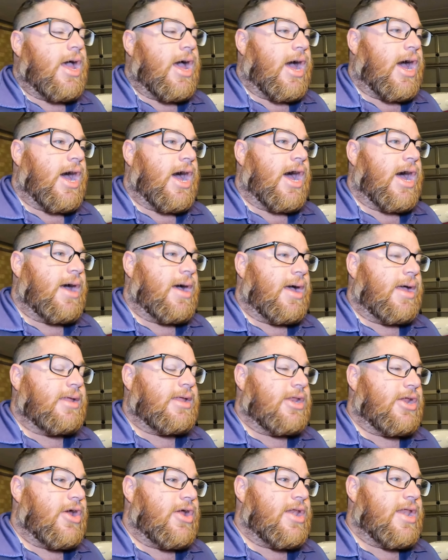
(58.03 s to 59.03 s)

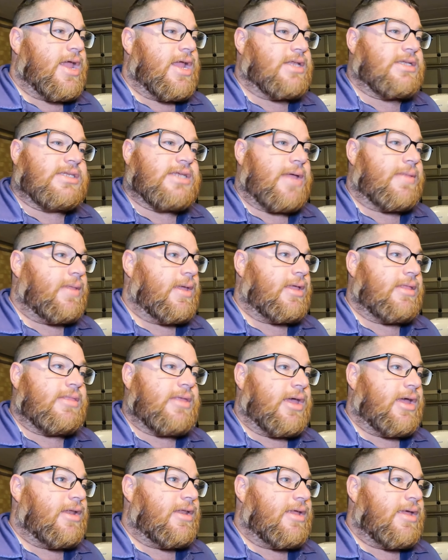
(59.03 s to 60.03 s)
You don't need something
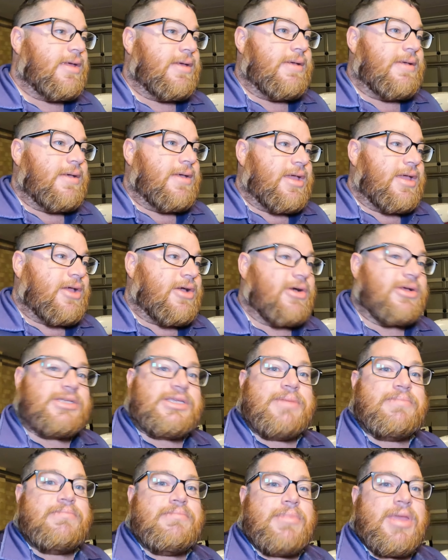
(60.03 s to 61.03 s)
that
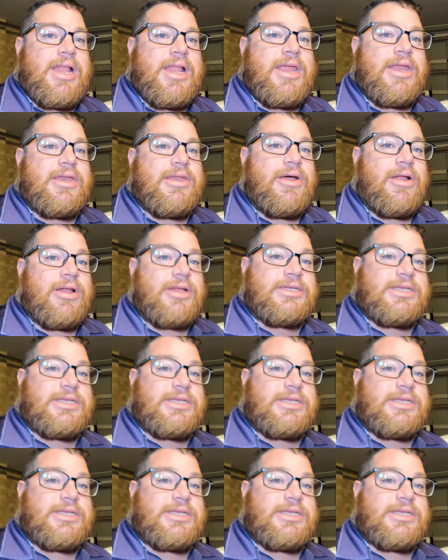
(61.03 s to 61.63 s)
costs $1 million.